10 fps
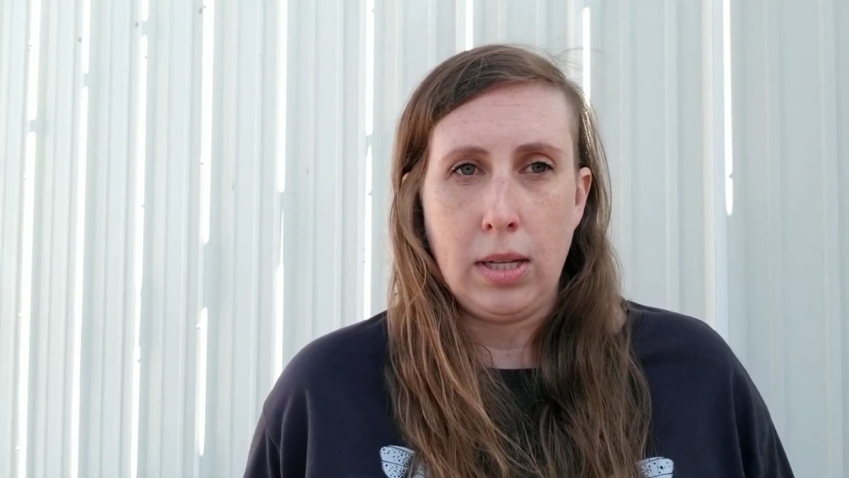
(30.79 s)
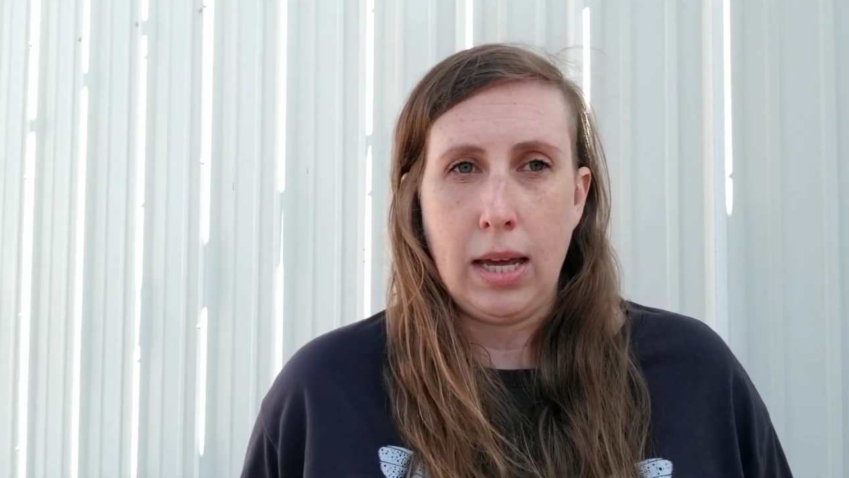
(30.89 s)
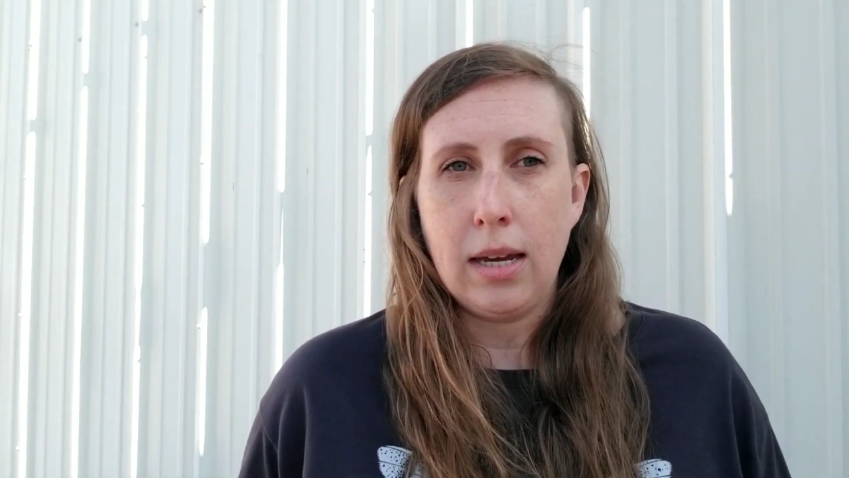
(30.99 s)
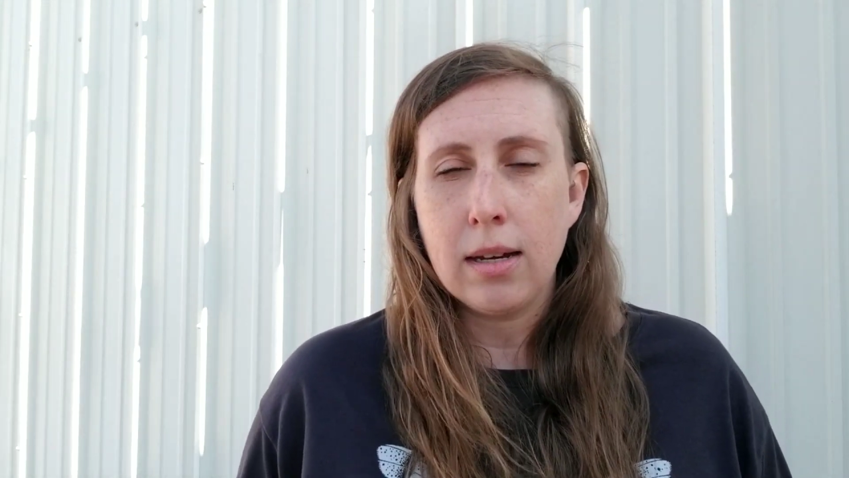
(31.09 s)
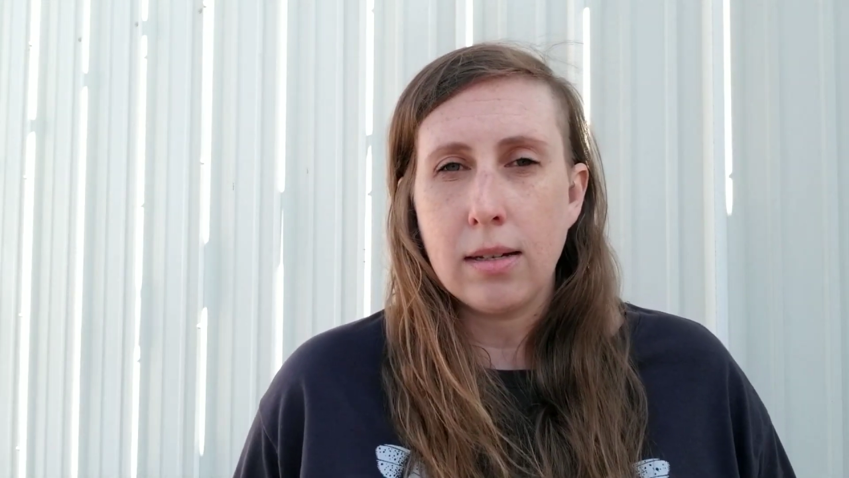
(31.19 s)

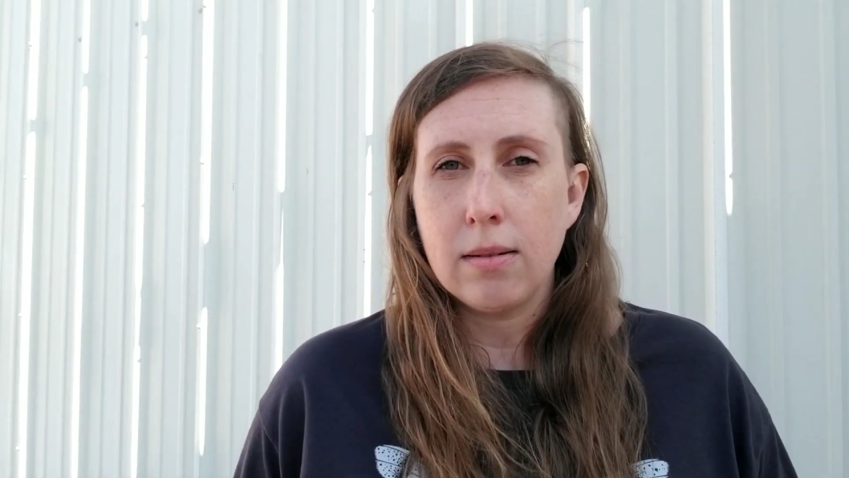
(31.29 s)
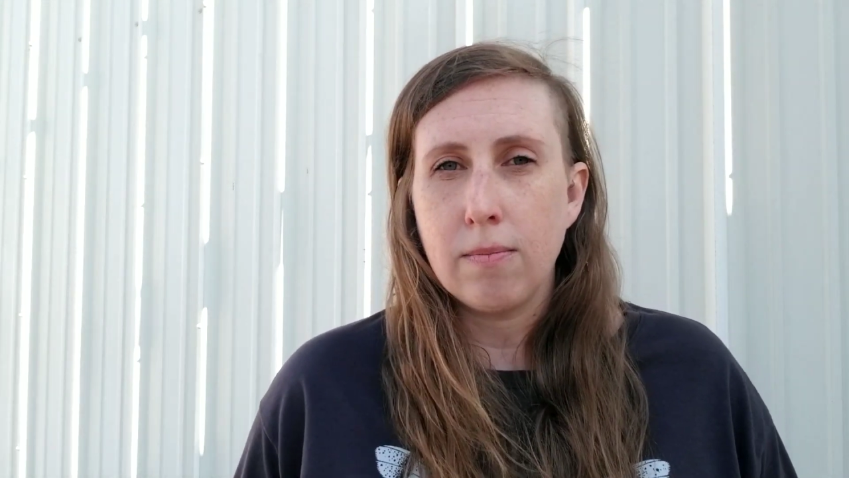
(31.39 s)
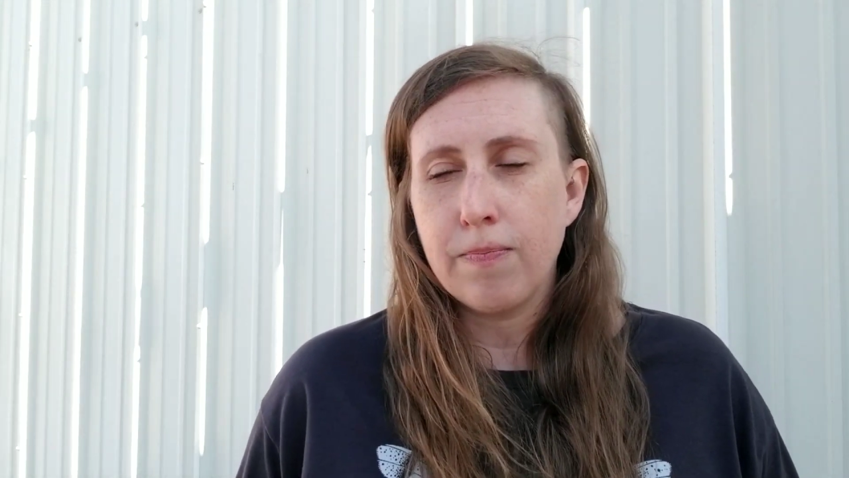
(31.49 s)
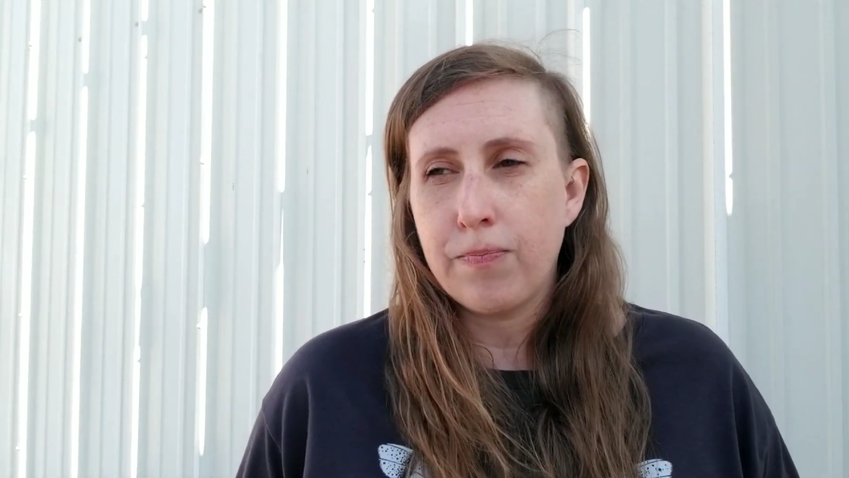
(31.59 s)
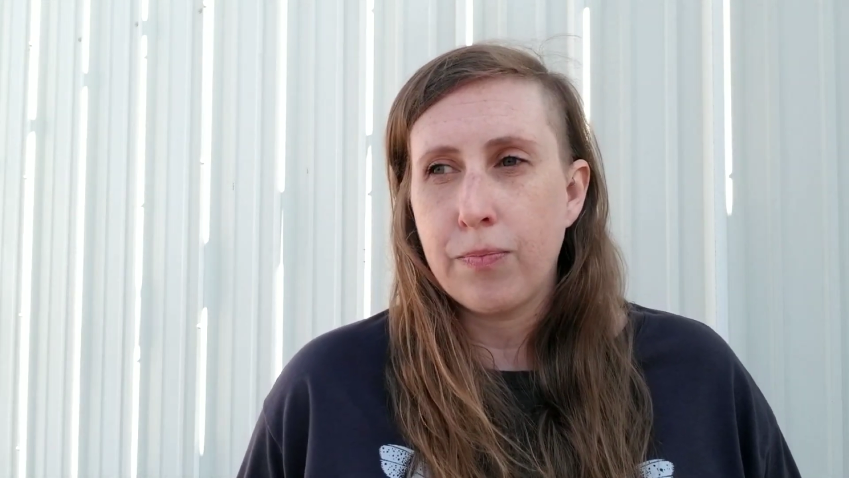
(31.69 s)
like
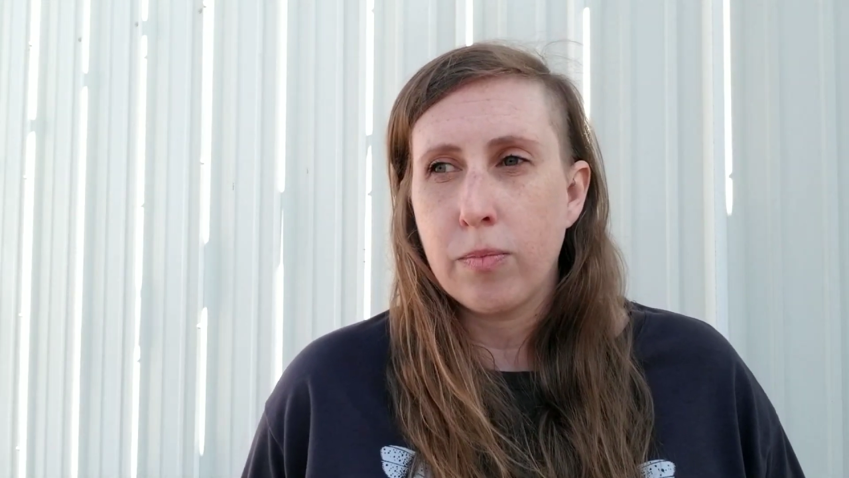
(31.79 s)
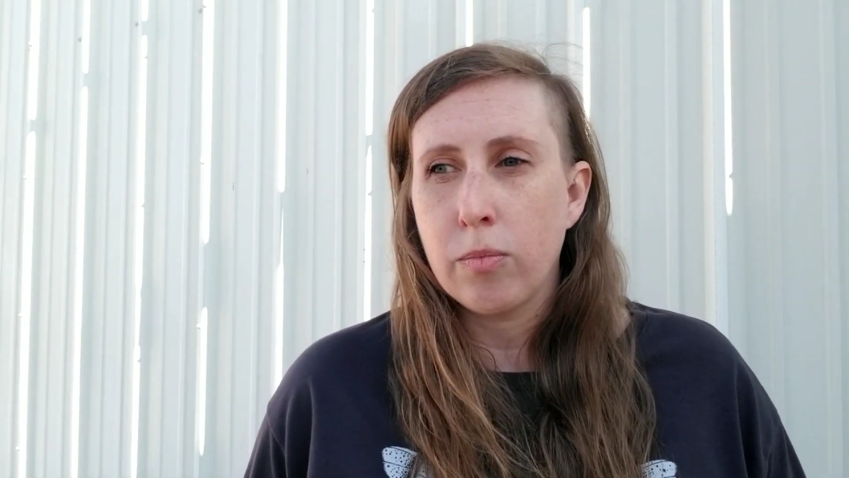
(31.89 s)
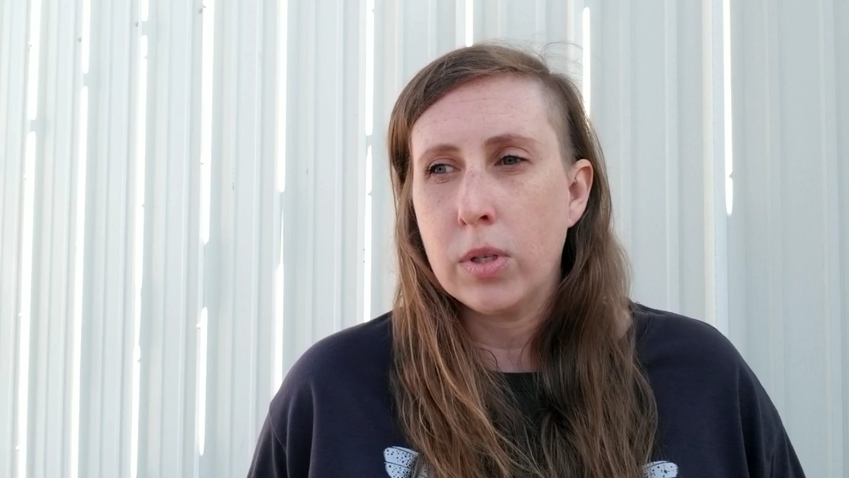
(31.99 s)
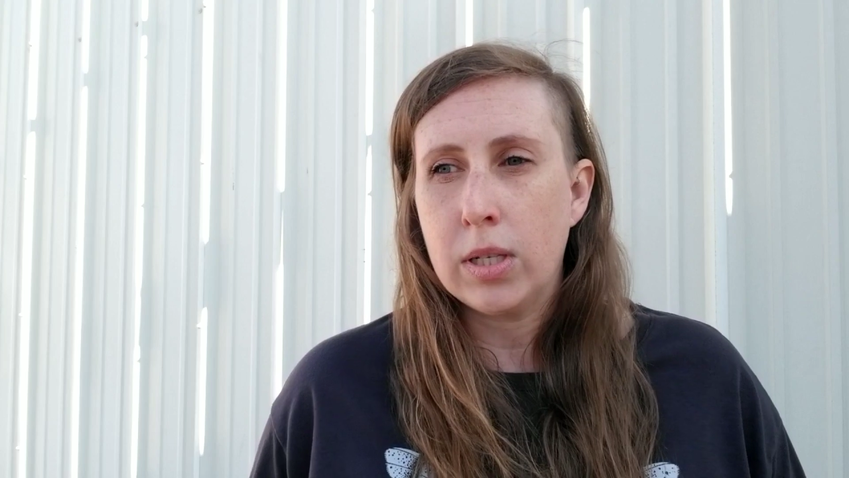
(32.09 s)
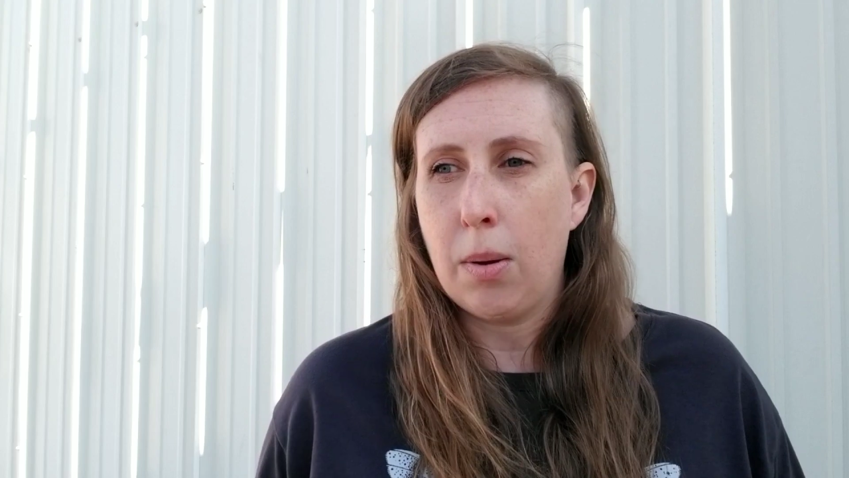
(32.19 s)

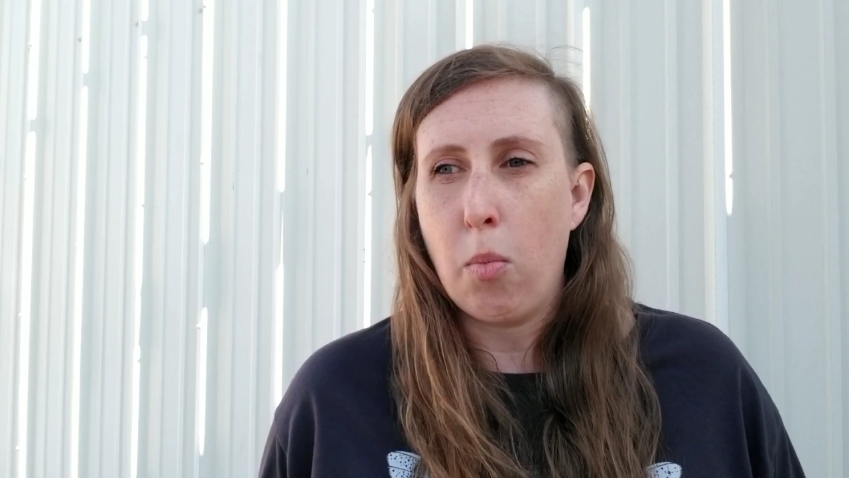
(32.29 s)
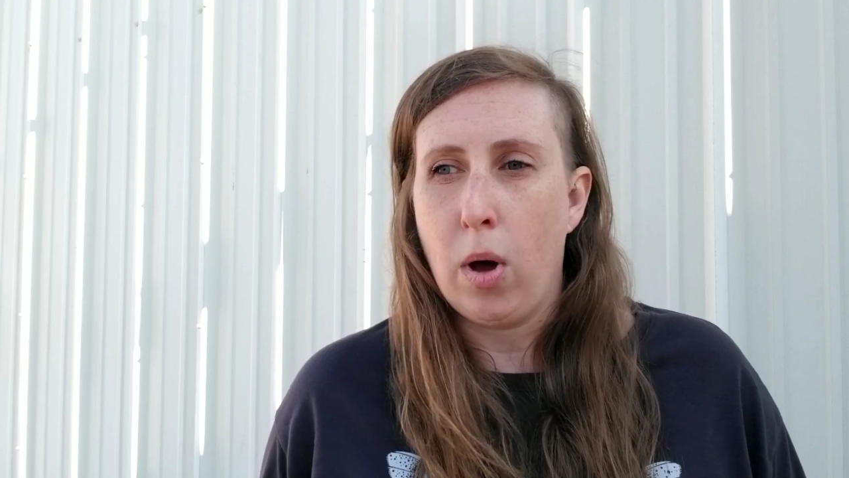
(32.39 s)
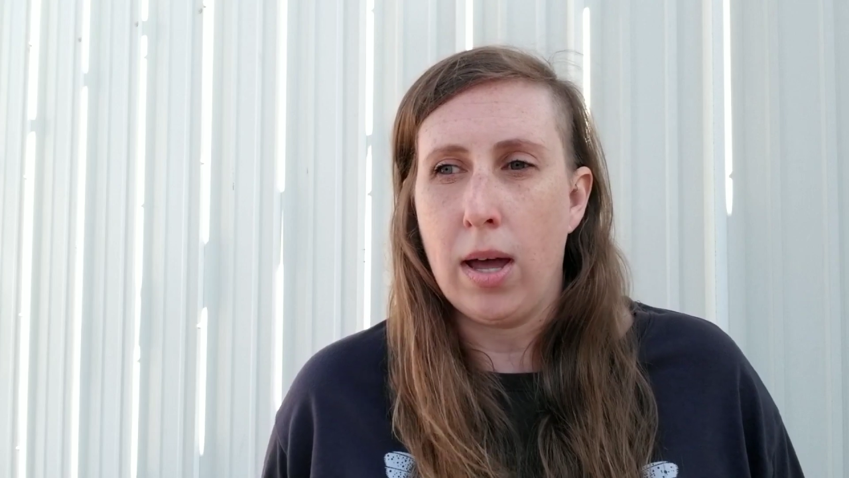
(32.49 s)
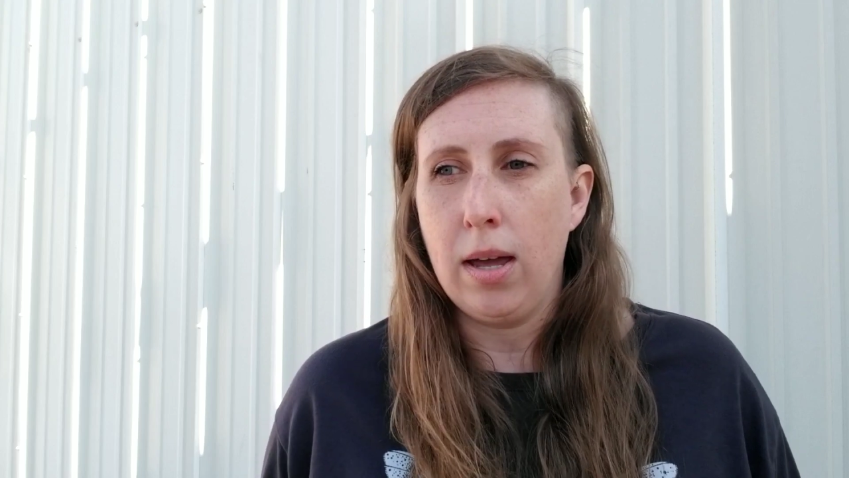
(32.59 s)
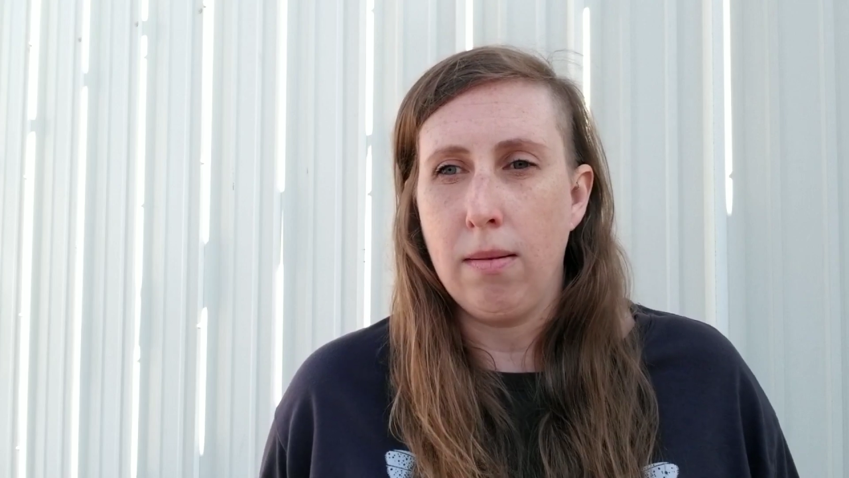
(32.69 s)

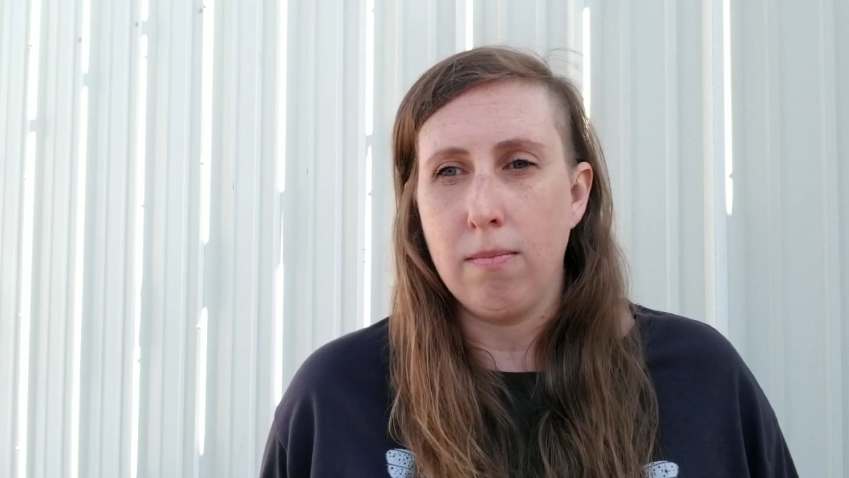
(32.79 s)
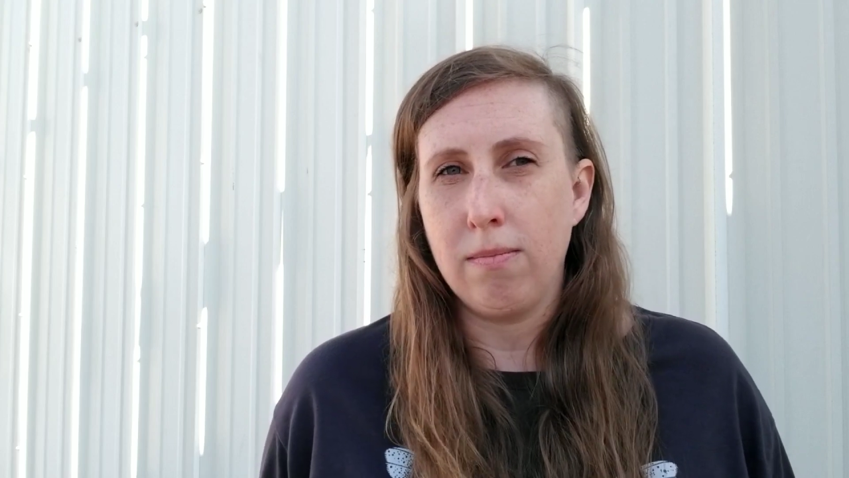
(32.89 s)
somewhat